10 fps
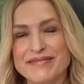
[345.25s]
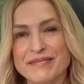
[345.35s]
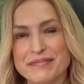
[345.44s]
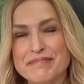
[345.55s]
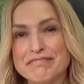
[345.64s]

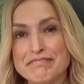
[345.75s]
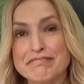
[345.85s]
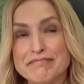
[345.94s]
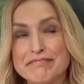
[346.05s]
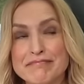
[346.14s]

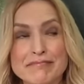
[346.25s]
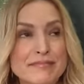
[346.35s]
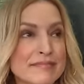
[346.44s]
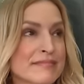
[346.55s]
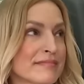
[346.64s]

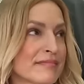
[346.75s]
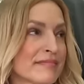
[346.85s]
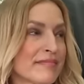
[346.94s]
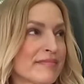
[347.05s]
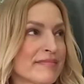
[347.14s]

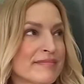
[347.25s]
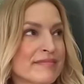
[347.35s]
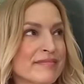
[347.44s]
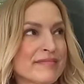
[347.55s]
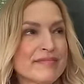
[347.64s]

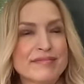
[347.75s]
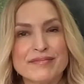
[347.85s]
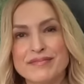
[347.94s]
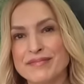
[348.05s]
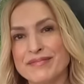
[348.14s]

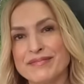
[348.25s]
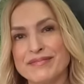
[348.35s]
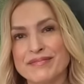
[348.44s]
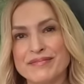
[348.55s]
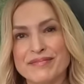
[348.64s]

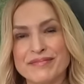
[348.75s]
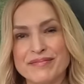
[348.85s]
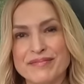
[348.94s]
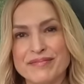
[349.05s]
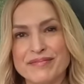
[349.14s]

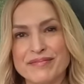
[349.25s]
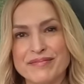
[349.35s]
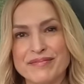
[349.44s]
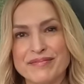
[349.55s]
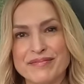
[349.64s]

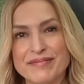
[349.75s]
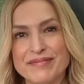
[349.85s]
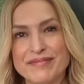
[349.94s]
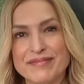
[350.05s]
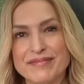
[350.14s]

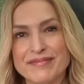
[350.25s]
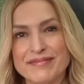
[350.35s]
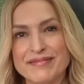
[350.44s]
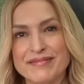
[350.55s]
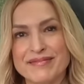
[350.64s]

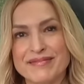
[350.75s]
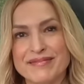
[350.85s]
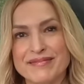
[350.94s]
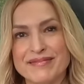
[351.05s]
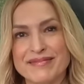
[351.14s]

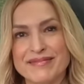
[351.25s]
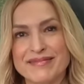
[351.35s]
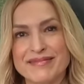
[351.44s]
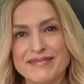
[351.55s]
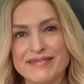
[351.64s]

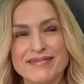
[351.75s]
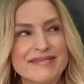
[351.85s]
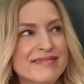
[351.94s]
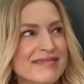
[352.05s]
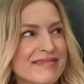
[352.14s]

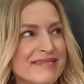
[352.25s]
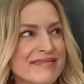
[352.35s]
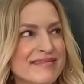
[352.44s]
[no speech]